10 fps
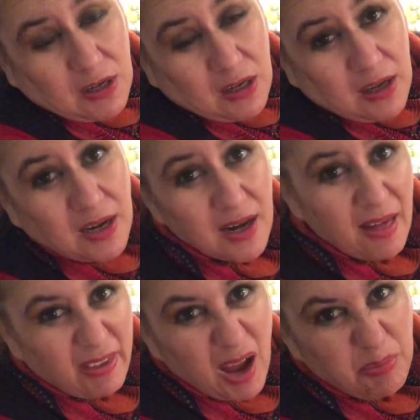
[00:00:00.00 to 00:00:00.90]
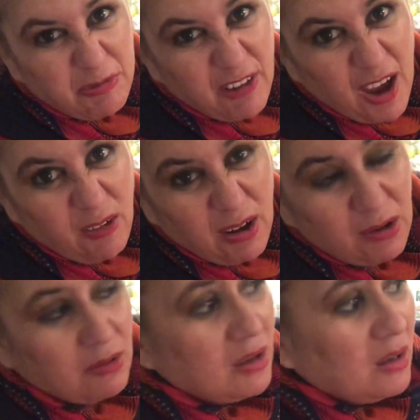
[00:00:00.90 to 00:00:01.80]
in it and another cup of
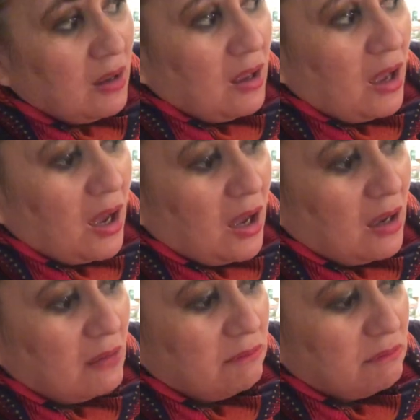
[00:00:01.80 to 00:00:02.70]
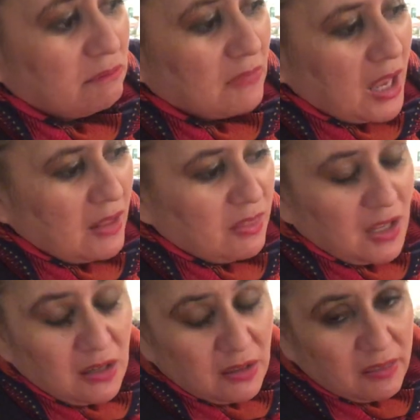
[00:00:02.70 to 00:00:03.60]
flour, and
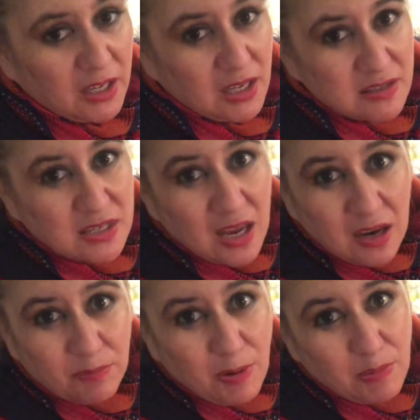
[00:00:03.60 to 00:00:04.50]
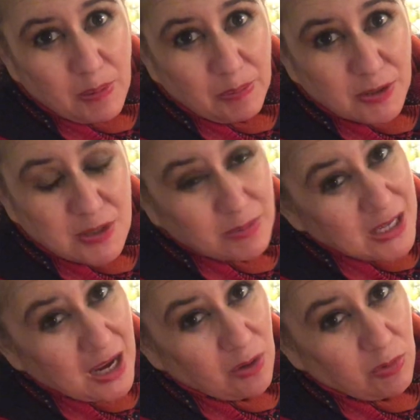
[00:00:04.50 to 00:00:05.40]
then the next day probably put some
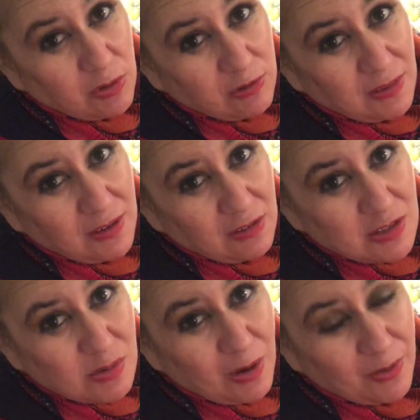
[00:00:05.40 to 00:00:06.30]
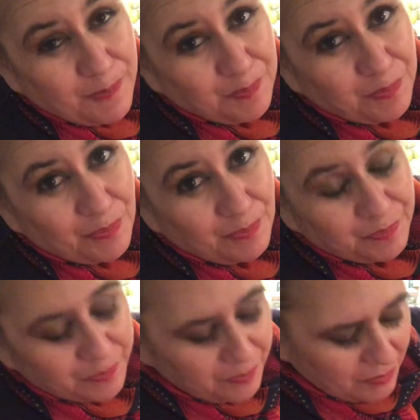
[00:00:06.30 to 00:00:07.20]
potato water in there as well.
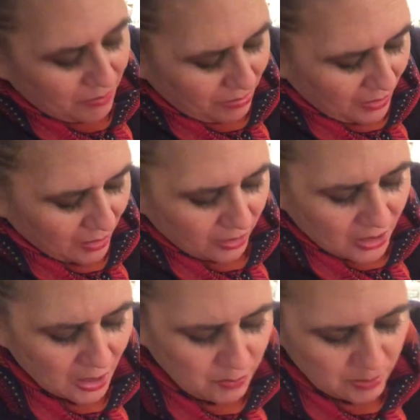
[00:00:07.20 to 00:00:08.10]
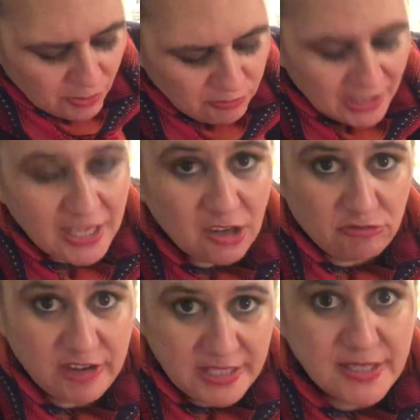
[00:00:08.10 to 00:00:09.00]
Okay, we were really
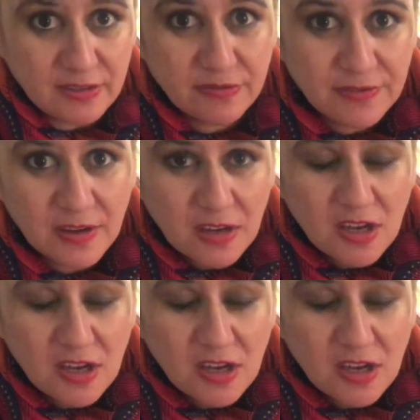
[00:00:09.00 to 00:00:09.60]
aggressive